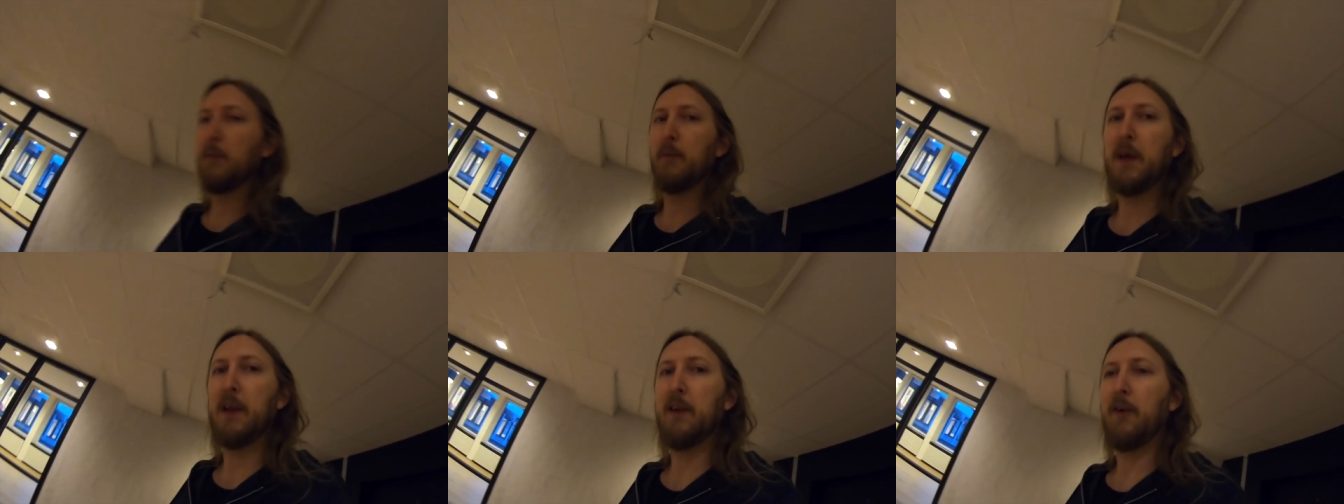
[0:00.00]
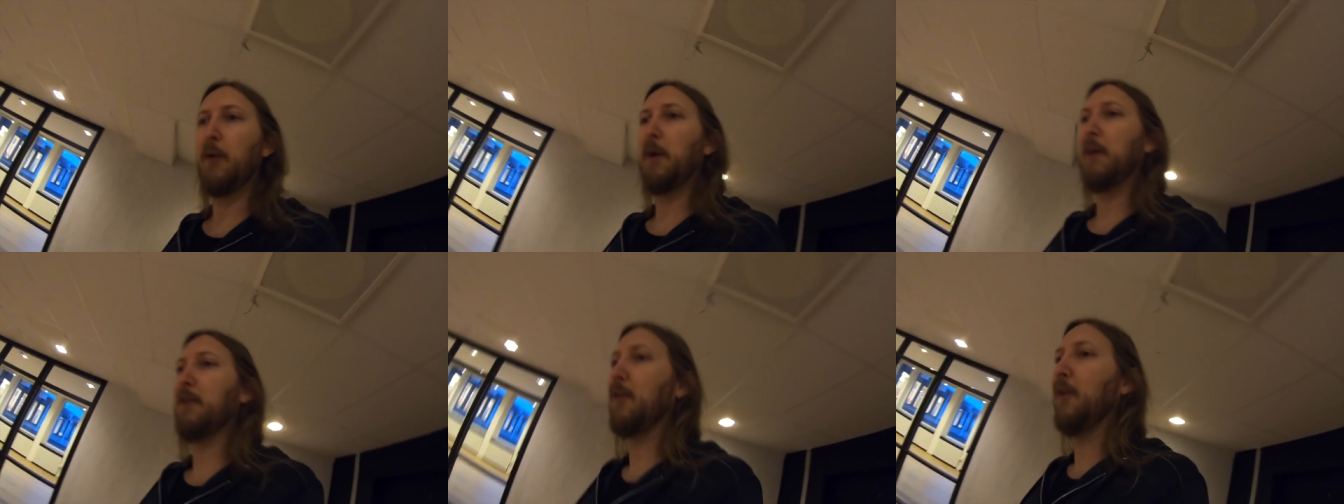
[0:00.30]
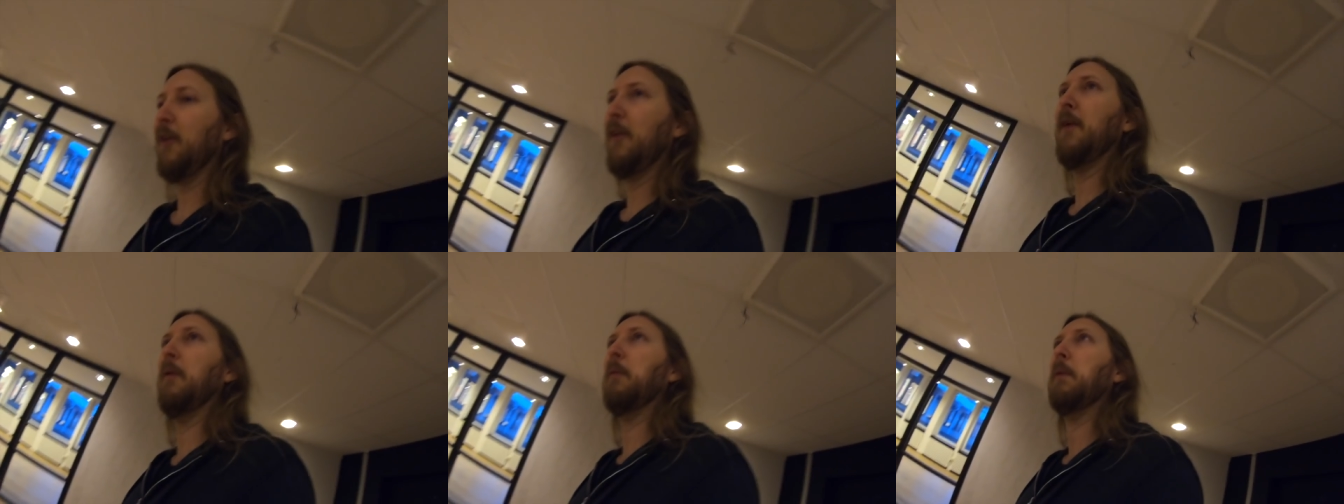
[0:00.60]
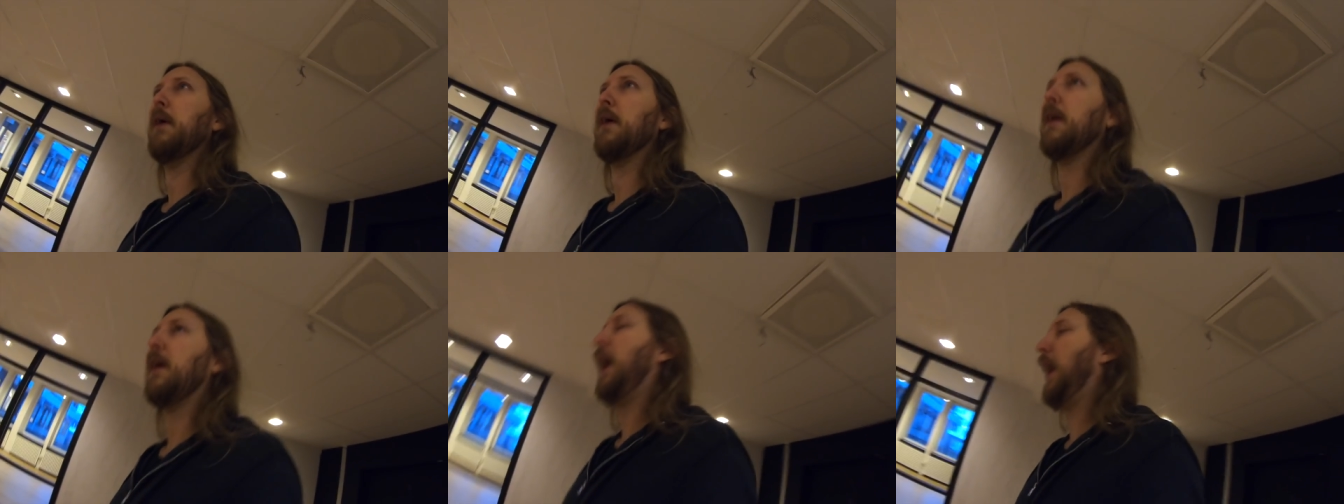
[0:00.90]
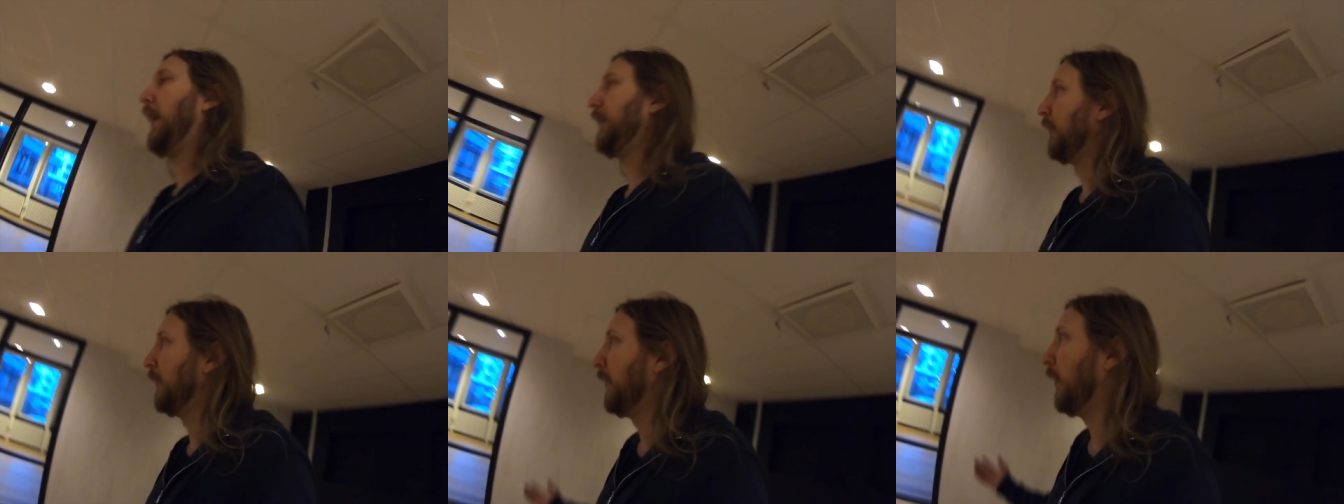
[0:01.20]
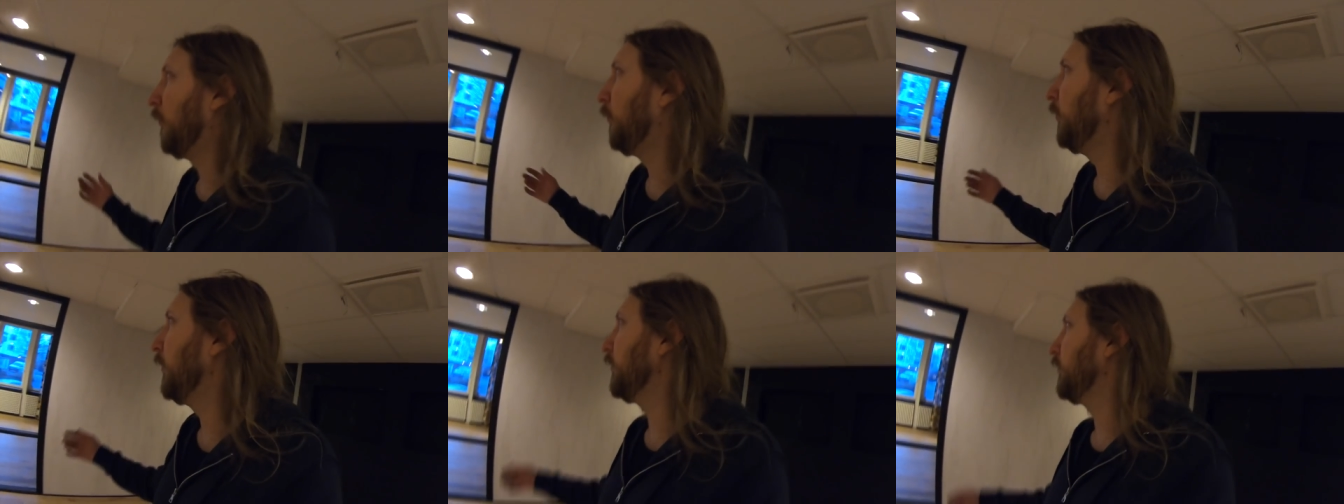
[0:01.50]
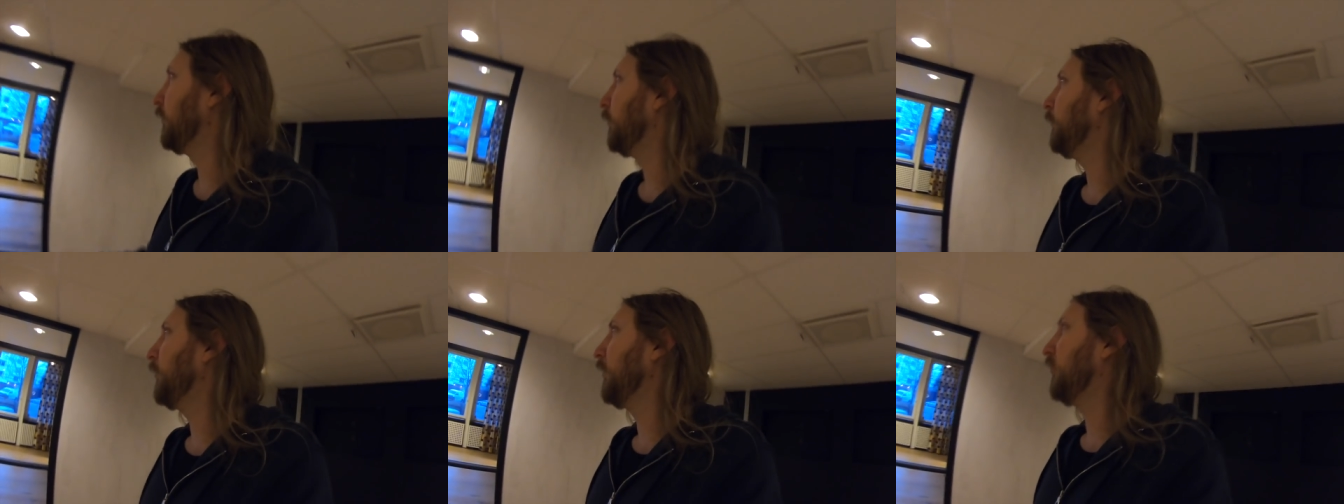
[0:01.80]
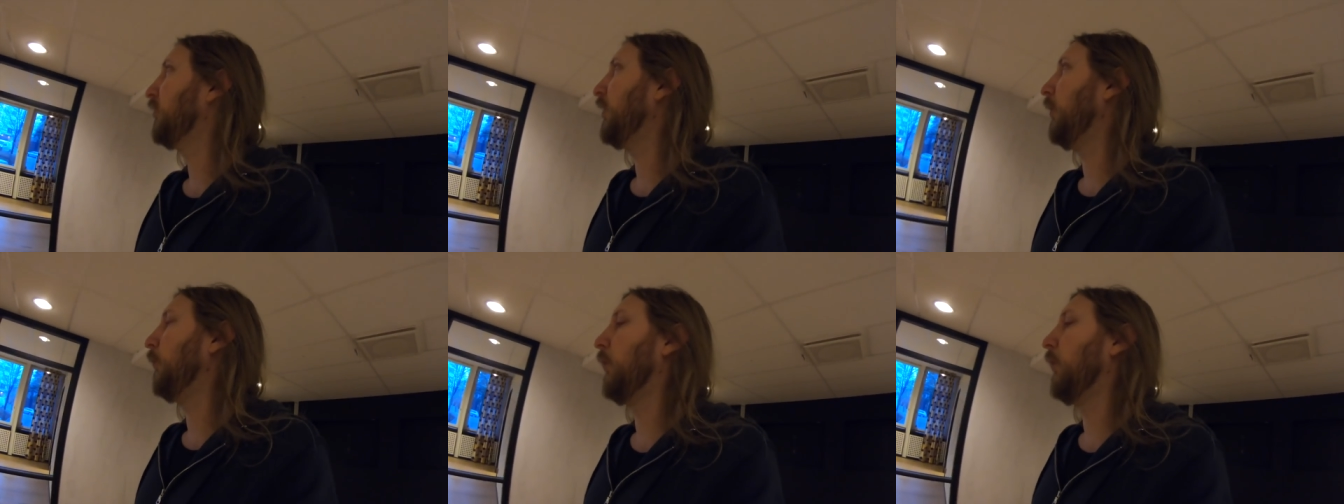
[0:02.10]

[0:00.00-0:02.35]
being the rest of the room. I don't know. We'll we'll see.